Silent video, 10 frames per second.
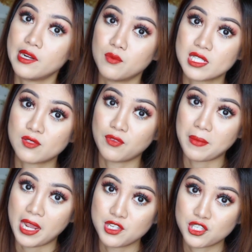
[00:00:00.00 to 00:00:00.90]
It was
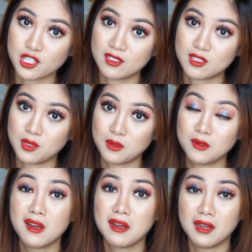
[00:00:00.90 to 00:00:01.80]
from Asia
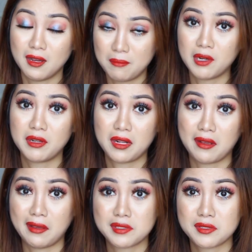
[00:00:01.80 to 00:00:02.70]
to
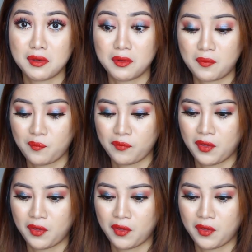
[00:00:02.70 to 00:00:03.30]
America, so